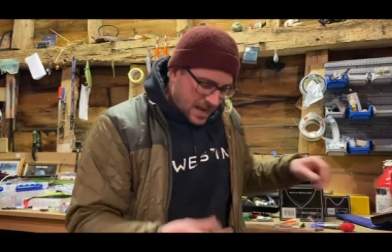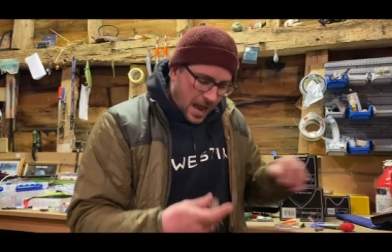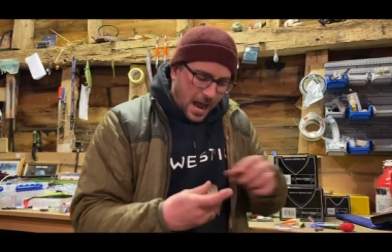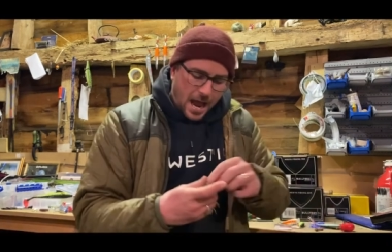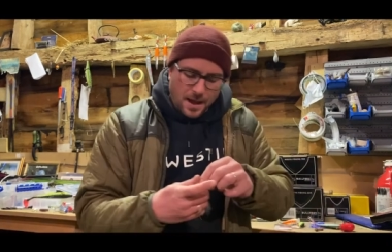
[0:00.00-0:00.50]

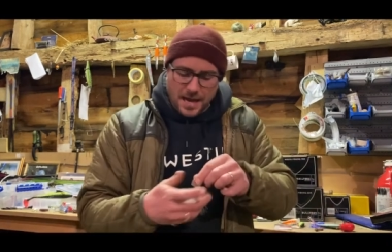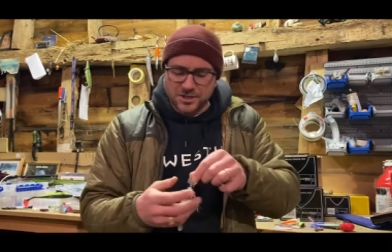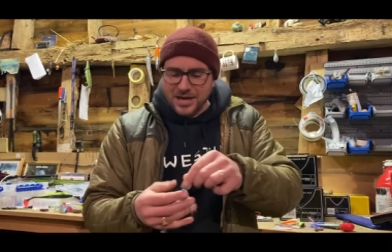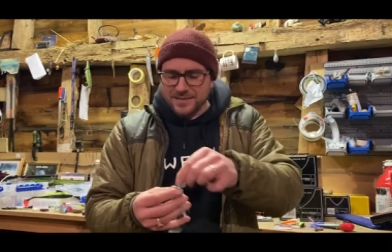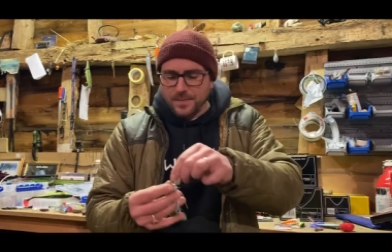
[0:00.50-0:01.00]
A
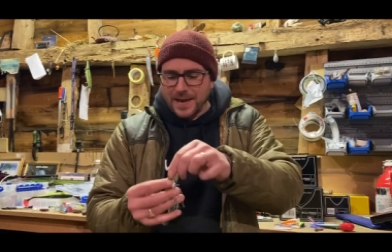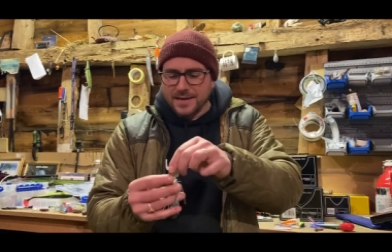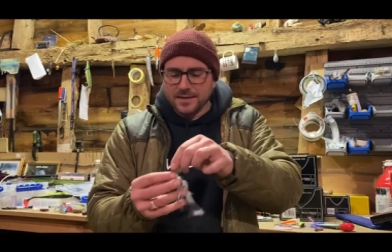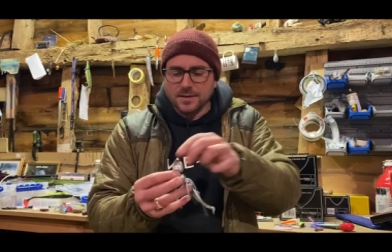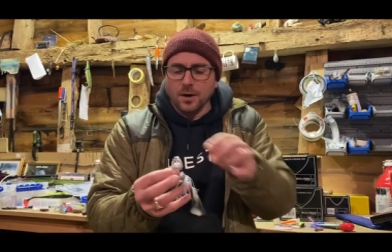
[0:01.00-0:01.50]
chatterbait
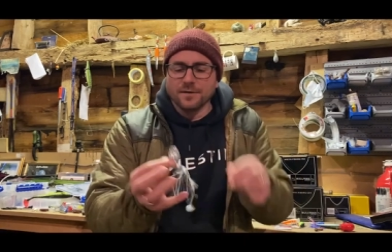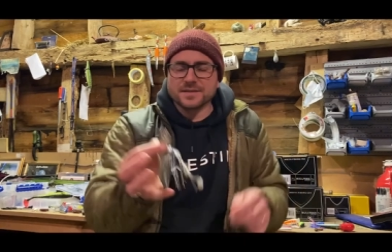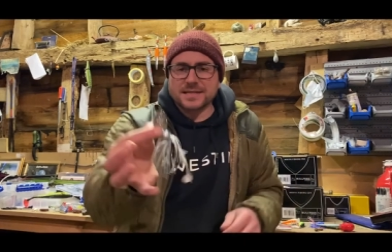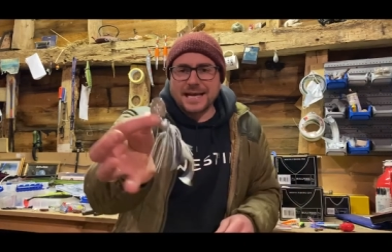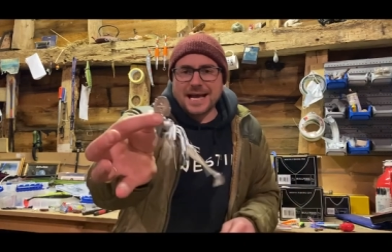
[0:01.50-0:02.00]

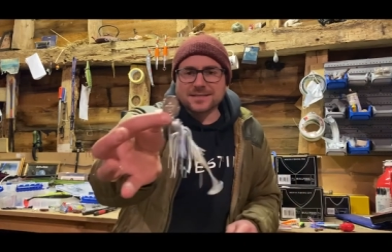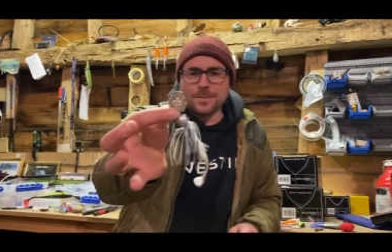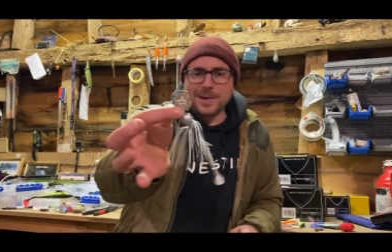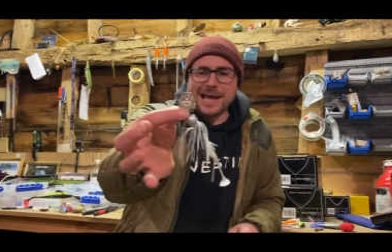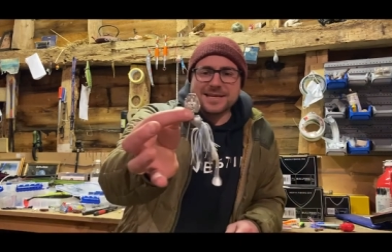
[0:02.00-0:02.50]
obviously has a
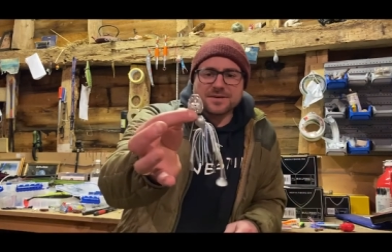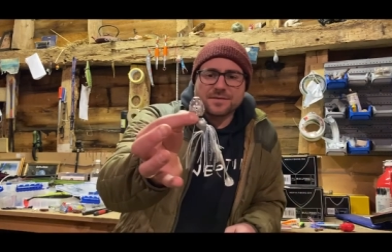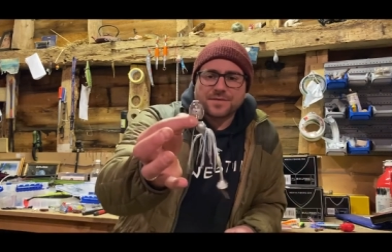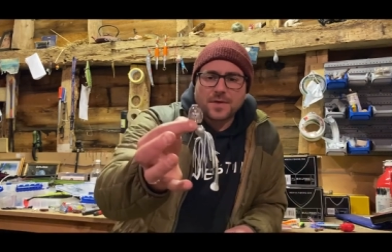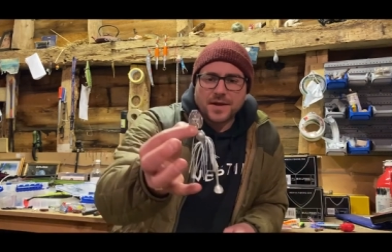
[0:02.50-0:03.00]
blade at the
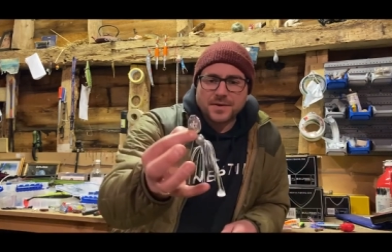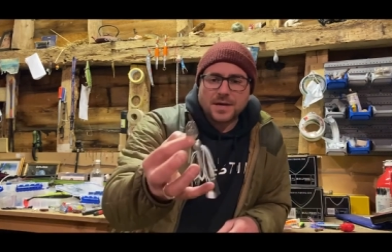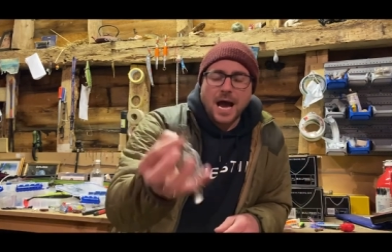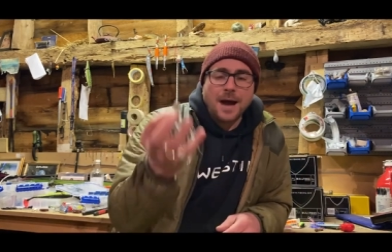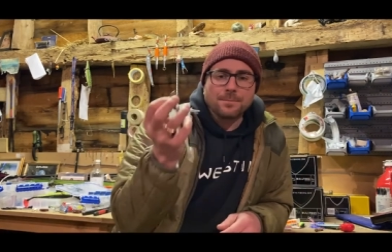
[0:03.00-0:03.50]
front,
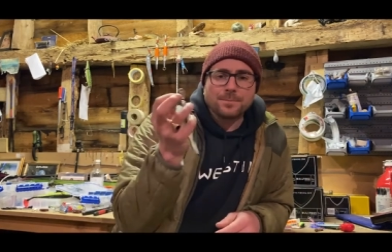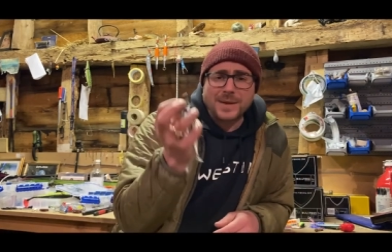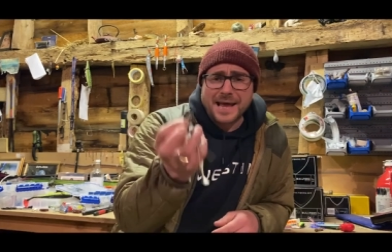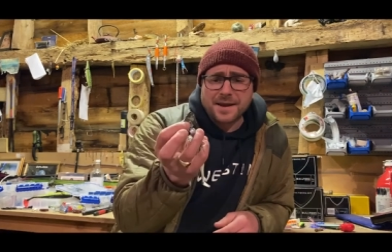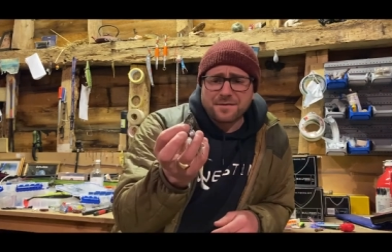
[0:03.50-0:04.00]

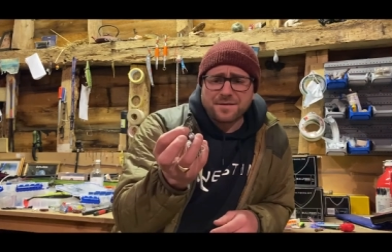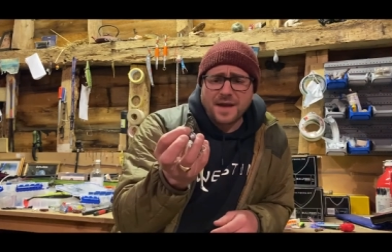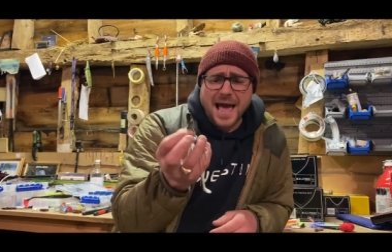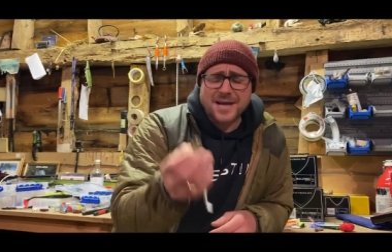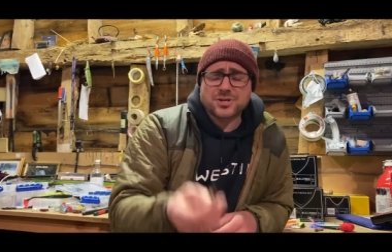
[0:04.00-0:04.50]
plenty of
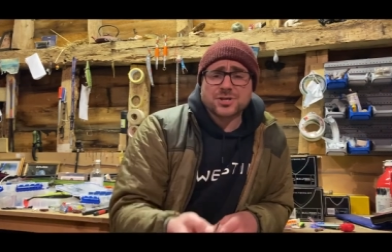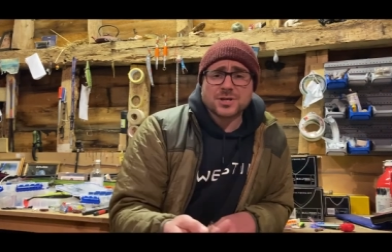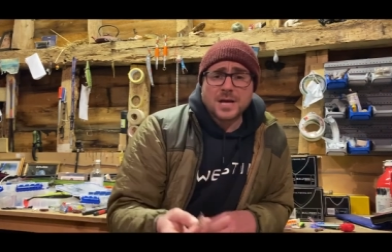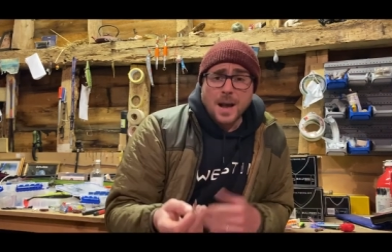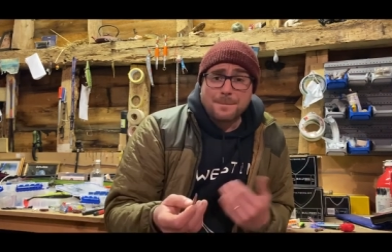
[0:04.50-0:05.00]
flash,
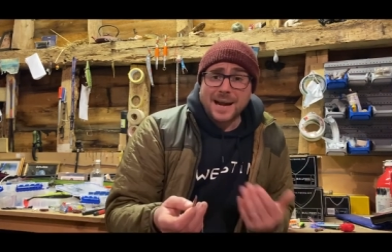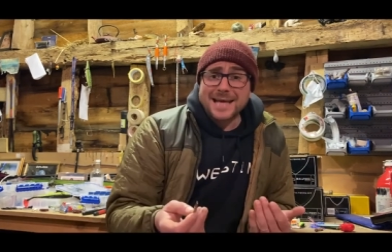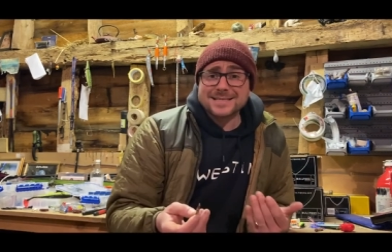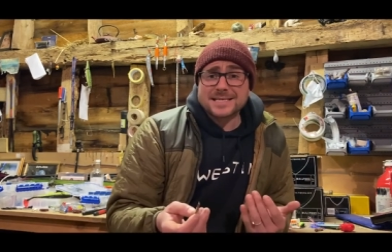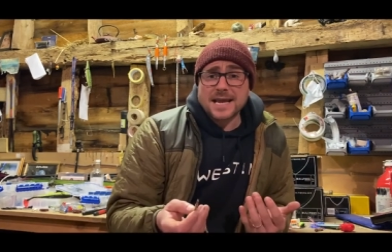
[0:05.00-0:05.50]

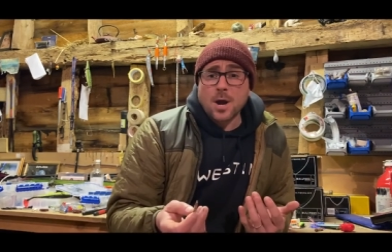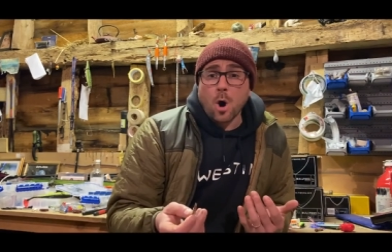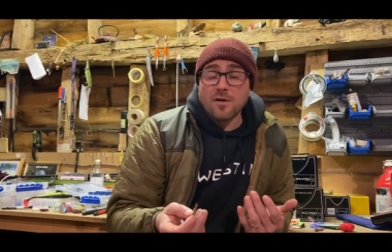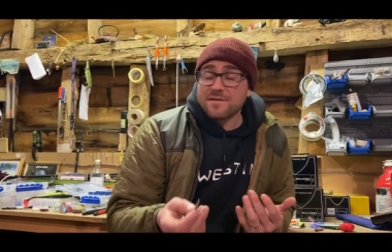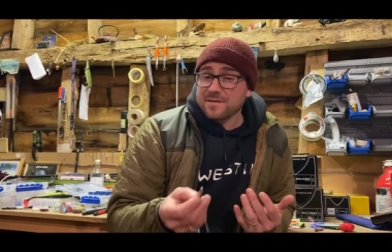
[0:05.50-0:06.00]
plenty
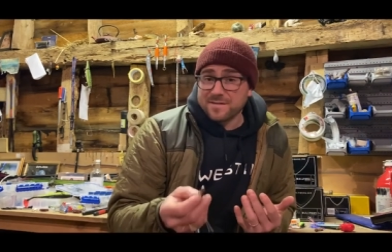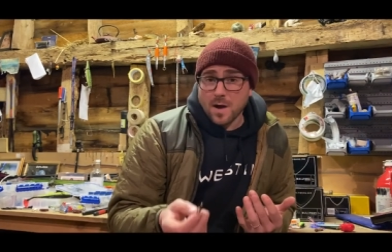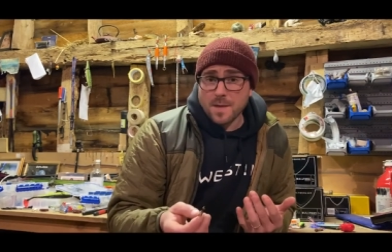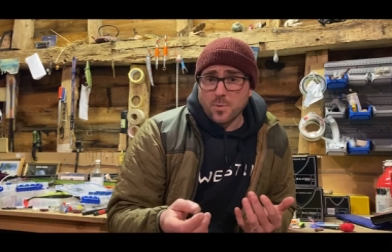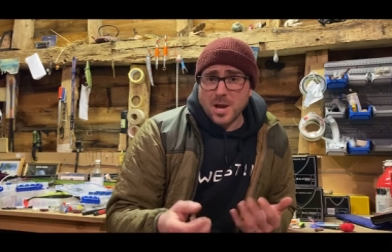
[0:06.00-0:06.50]
of
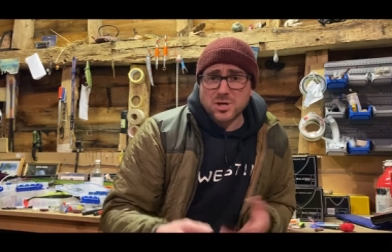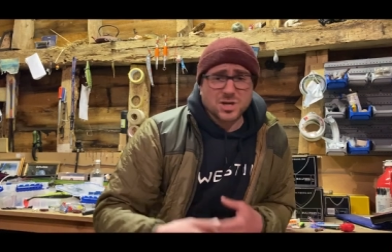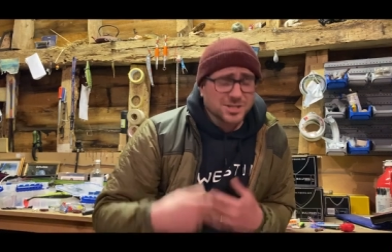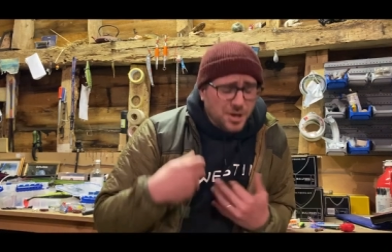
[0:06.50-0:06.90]
vibrations.